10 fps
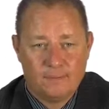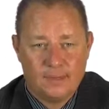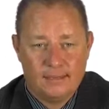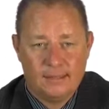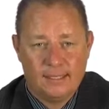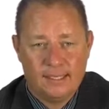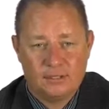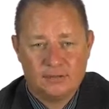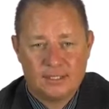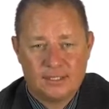and then how
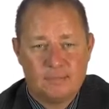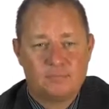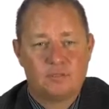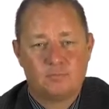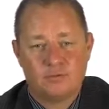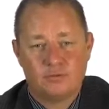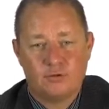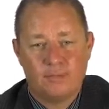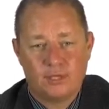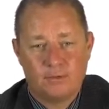to accept,
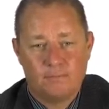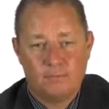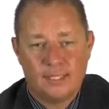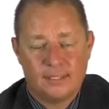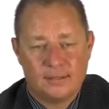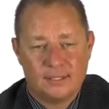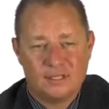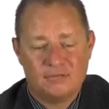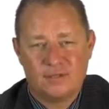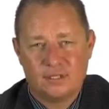perform, and complete the
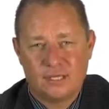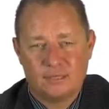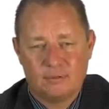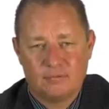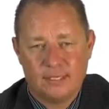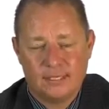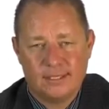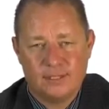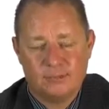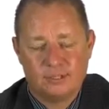different type of
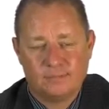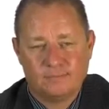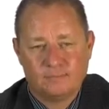engagements.